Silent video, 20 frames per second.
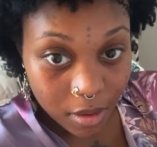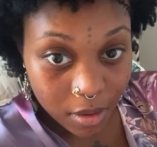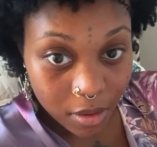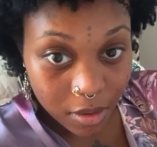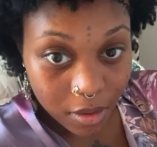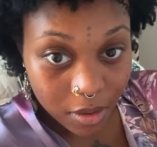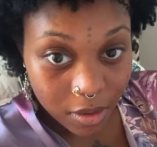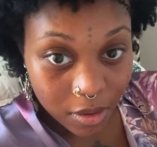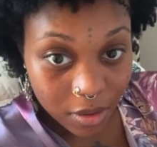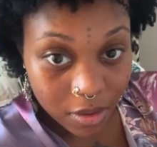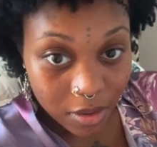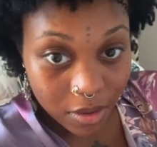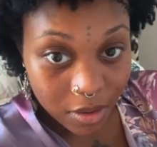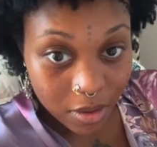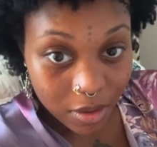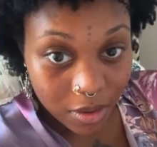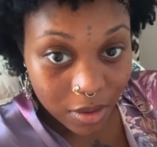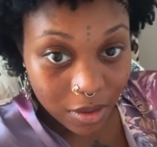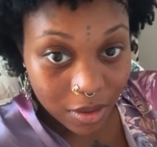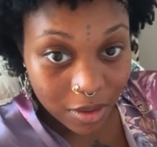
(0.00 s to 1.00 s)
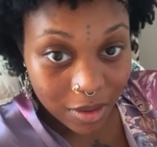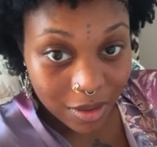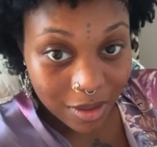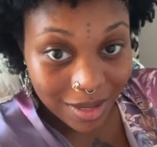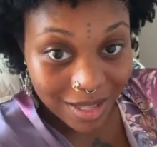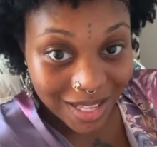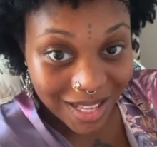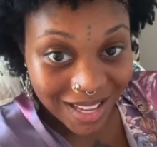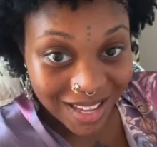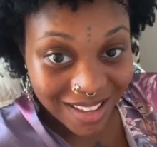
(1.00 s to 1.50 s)
Girl, you look
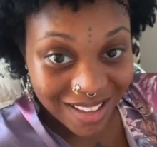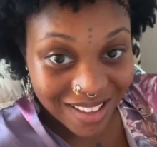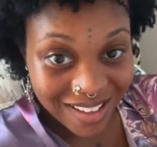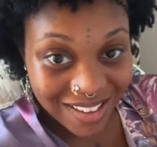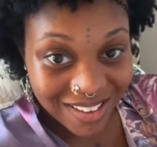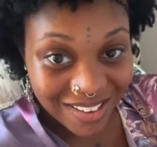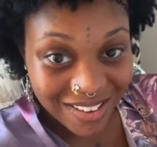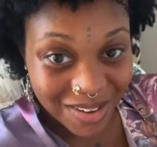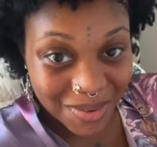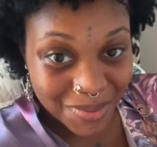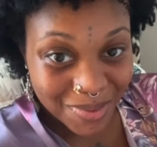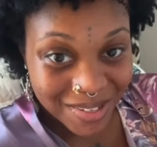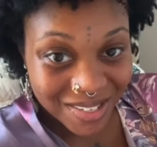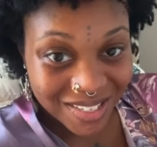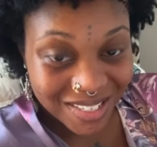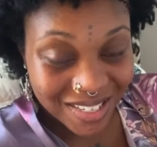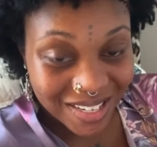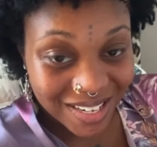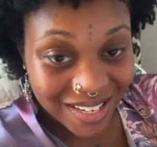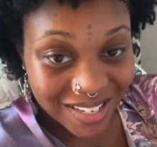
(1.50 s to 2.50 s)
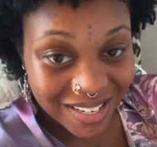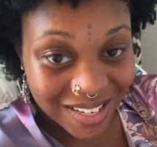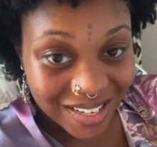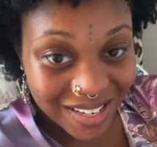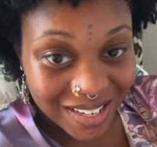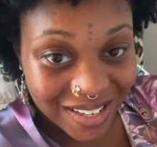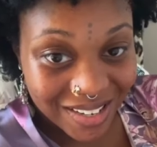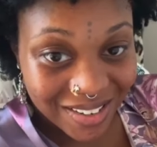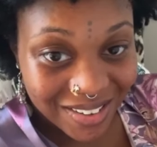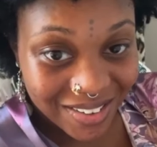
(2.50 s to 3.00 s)
good. Thank you. I appreciate
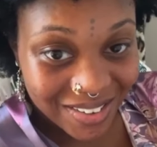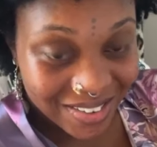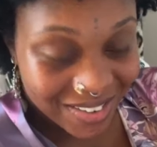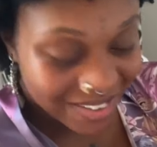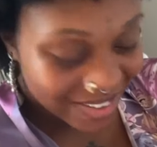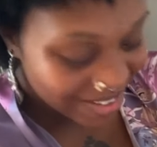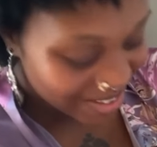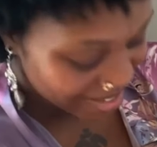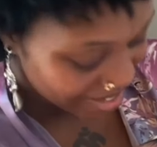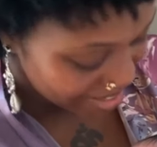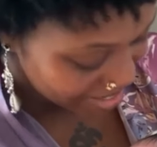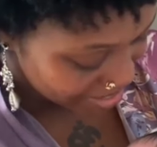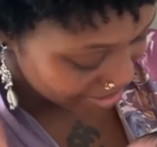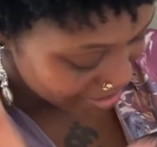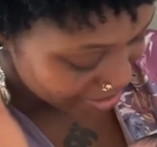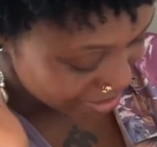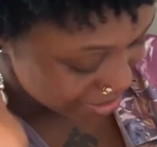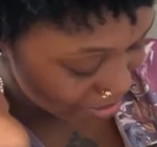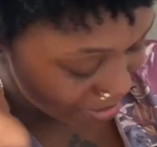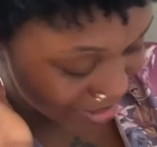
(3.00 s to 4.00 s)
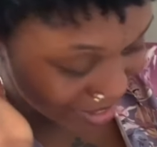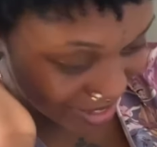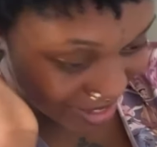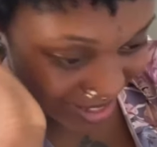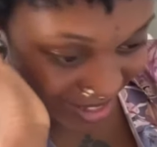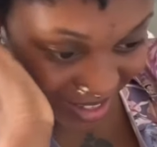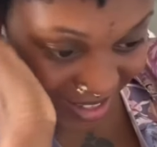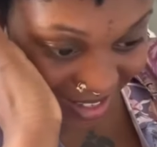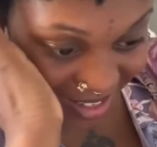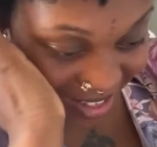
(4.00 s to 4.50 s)
that. Oh, that's so
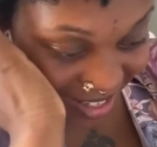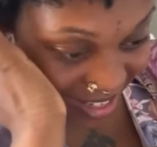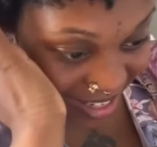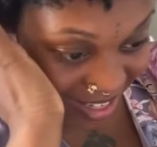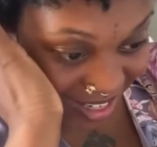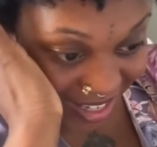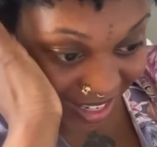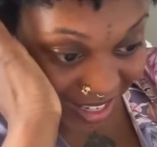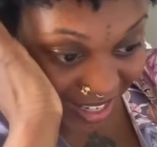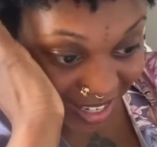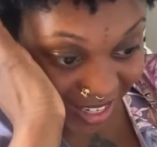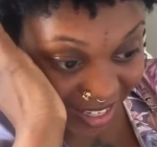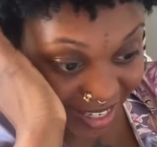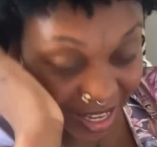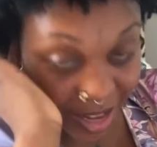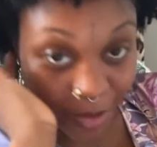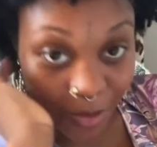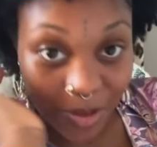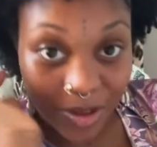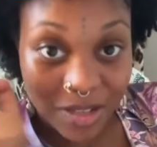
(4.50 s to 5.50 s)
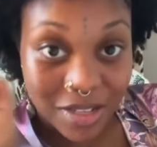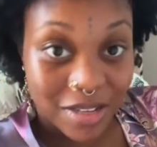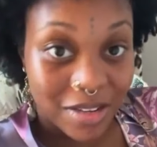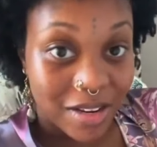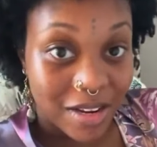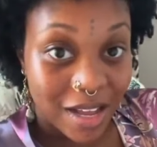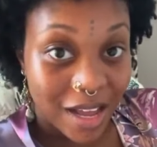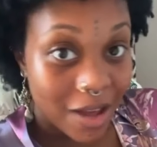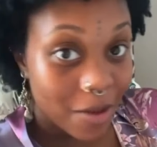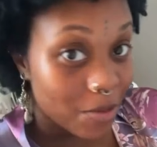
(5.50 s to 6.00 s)
sweet. Cause I
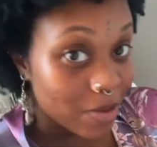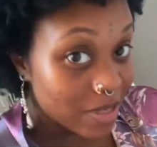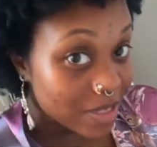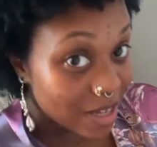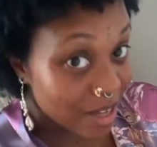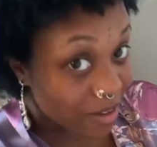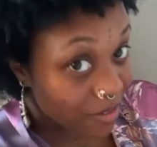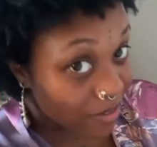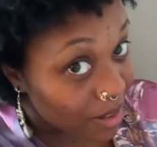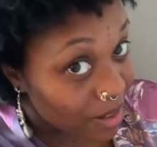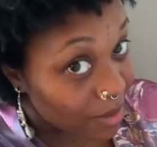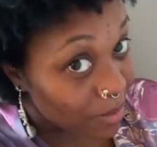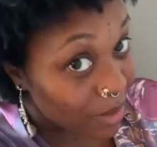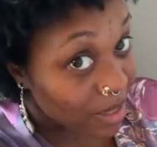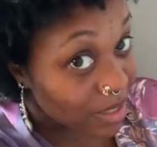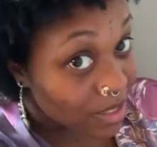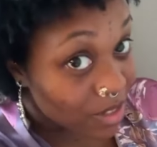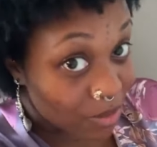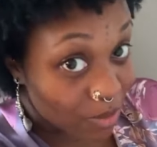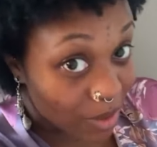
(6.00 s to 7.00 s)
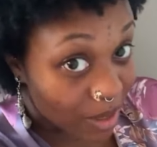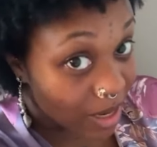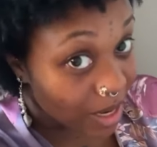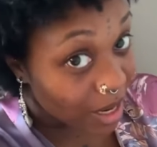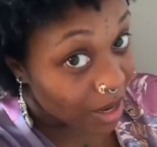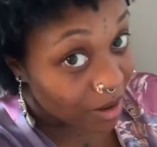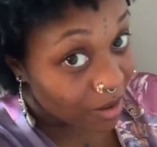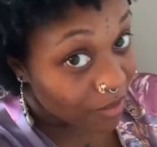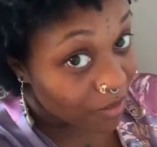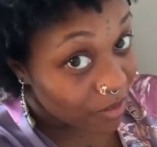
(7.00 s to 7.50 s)
wasn't, I was feeling myself, but
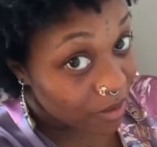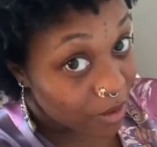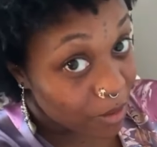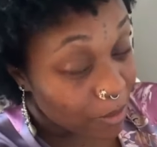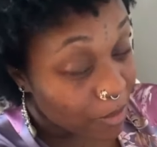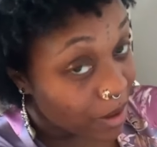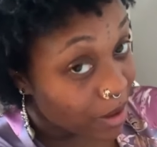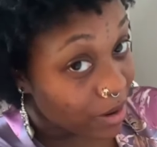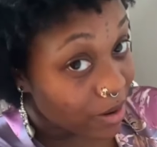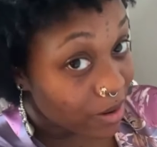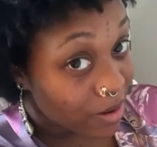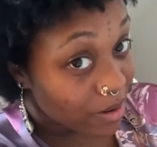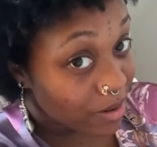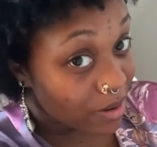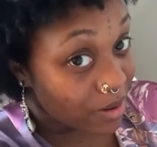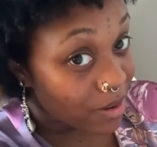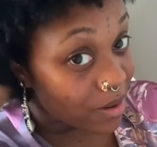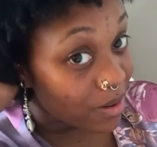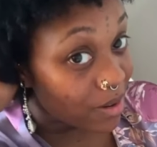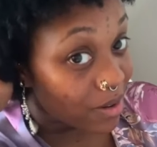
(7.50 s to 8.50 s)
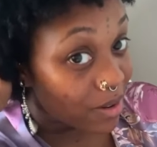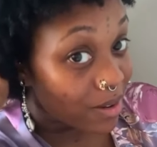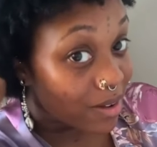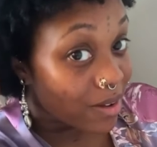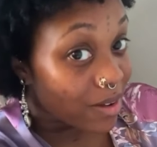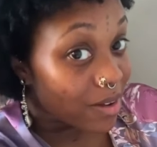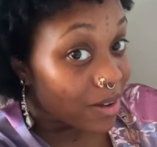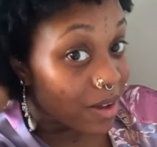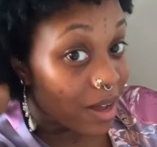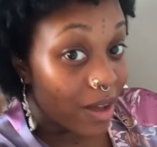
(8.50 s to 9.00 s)
now I feel better.
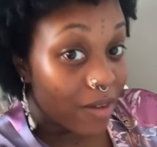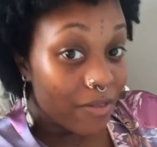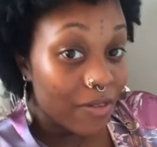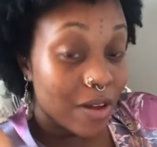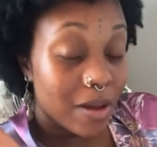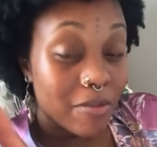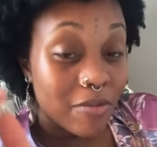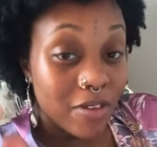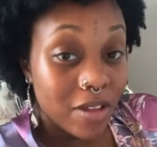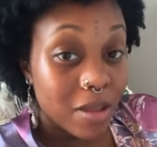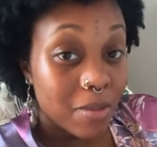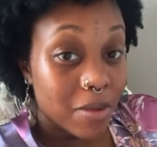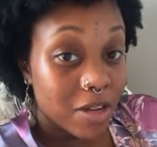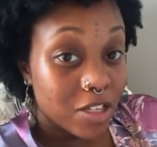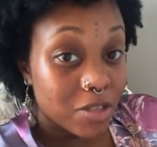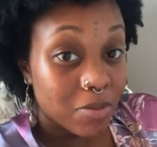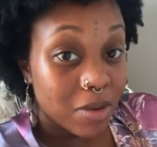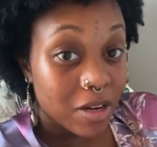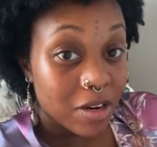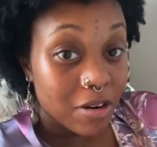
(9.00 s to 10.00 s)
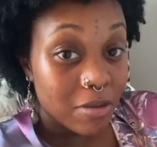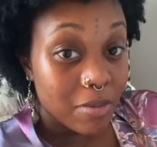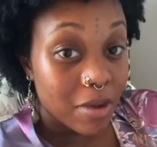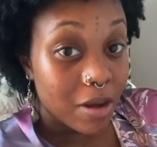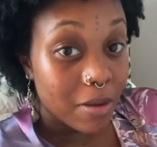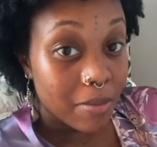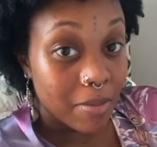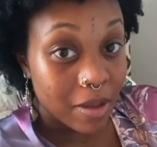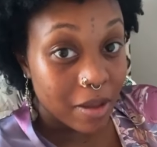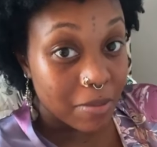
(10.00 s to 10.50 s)
I feel I'm feeling much better
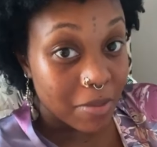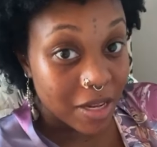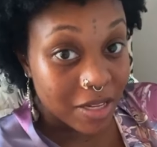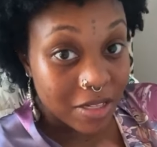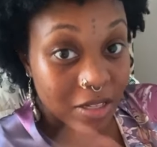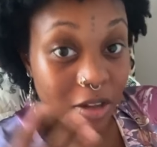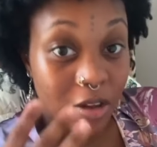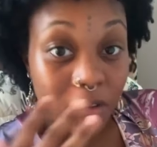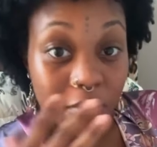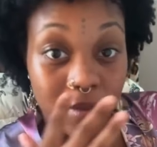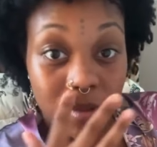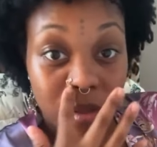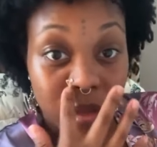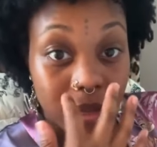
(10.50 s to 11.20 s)
about me and myself.